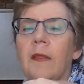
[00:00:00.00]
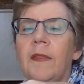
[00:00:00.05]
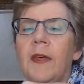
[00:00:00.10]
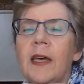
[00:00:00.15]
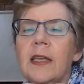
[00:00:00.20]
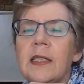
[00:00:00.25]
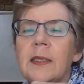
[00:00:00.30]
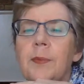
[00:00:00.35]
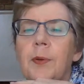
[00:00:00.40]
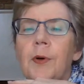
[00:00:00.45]

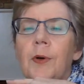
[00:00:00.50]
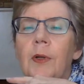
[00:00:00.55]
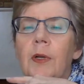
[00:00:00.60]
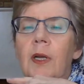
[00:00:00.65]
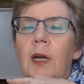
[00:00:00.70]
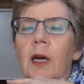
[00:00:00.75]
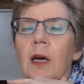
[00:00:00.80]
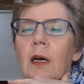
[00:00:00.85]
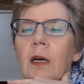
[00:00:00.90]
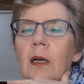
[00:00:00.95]
Thanks,
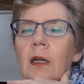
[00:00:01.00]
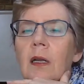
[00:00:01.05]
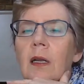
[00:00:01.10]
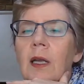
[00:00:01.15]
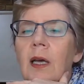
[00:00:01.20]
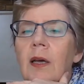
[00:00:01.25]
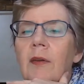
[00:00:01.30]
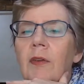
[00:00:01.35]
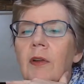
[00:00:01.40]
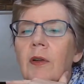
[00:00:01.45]
Paula. I'll
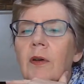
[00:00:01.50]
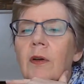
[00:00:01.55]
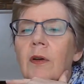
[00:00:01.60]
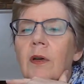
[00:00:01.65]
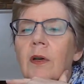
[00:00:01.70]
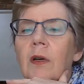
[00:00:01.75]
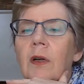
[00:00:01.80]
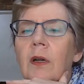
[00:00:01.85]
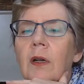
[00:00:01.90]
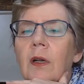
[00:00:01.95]
have a
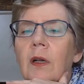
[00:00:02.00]
look.